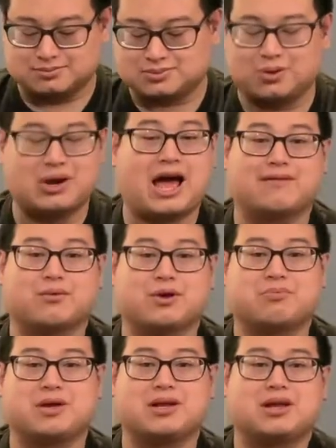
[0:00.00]
Don't have it
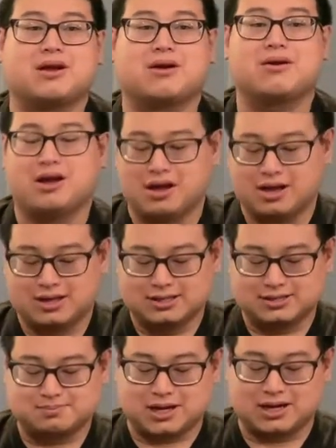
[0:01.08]
with me in here,
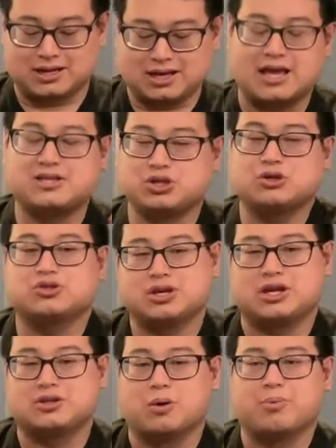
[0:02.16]
but it's usually
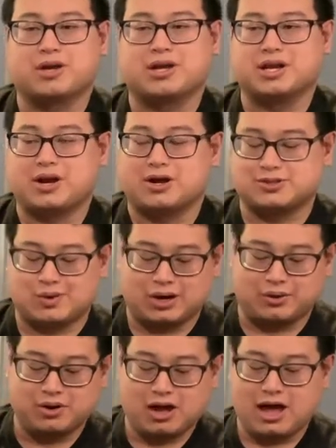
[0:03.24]
a notebook in here as
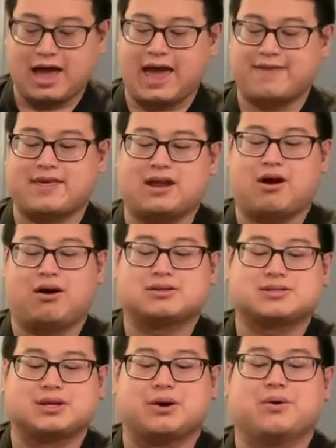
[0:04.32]
well. And then
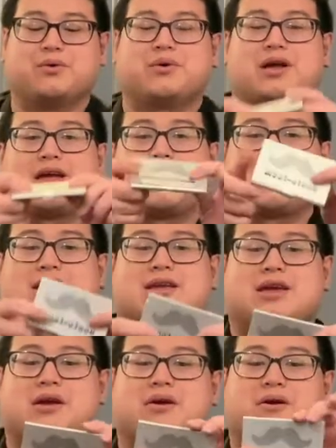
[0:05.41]
also in
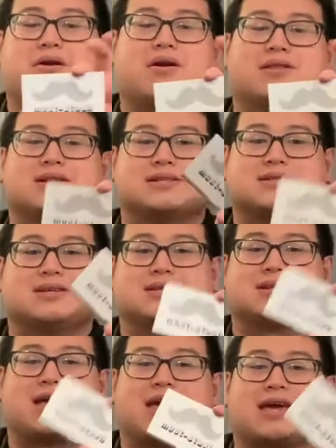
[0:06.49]
here, this is
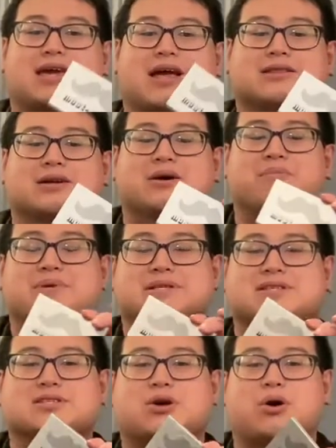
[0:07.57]
a little
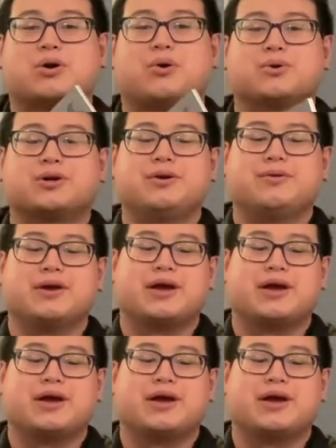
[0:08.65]
business card holder.